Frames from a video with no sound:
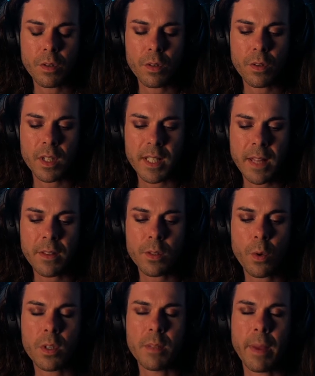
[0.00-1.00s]
the 10th
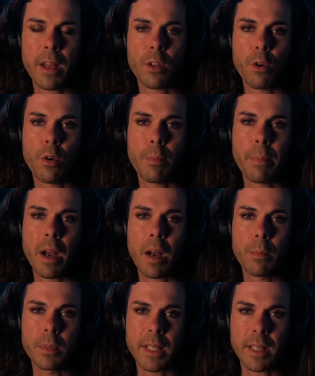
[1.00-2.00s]
talks about your
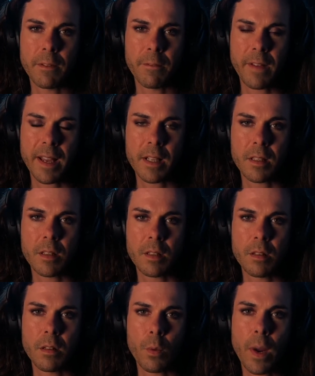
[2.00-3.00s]
public face,
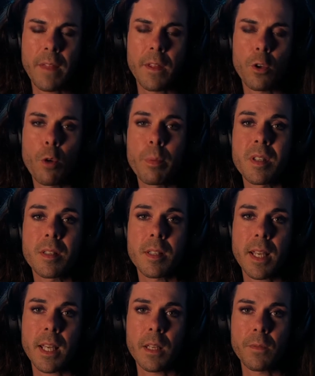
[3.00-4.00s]
the way that you're
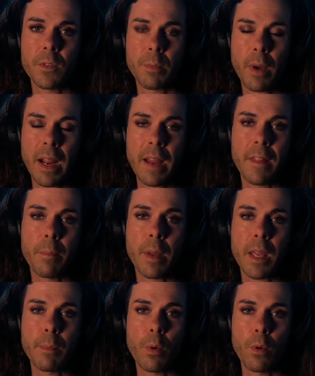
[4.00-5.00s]
perceived by other
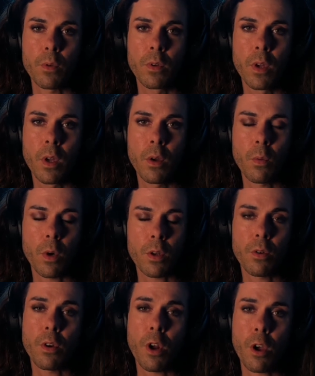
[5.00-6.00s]
people, what you're
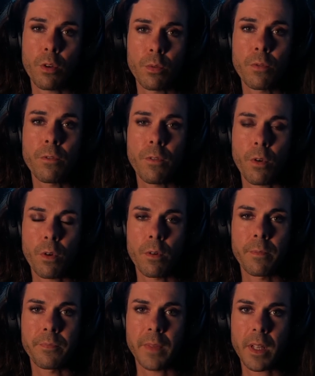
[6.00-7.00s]
known for.
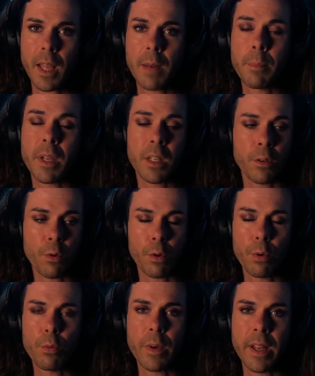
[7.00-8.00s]
It can be in your
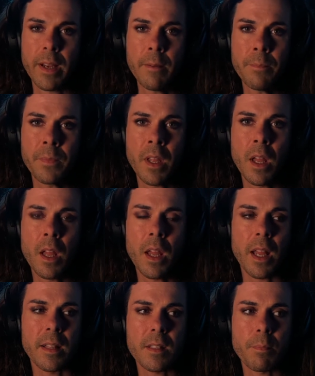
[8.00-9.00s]
career.
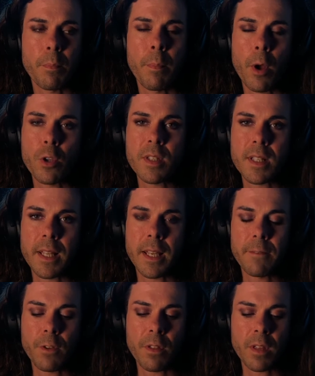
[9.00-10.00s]
It's mostly,
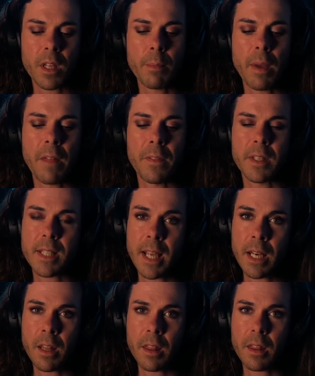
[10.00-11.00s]
if you think about the
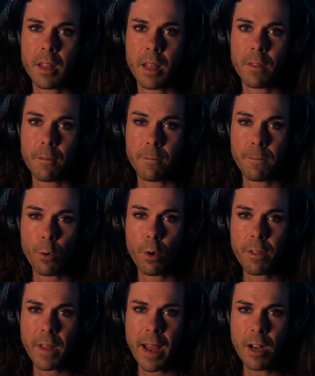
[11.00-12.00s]
10th and the 4th
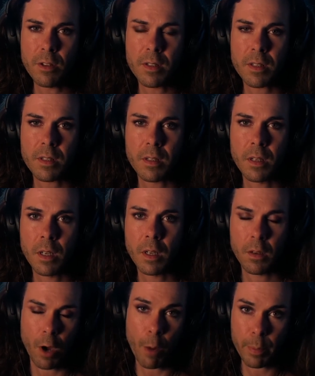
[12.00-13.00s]
house,
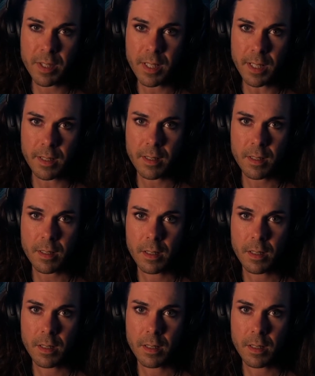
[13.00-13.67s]
opposites,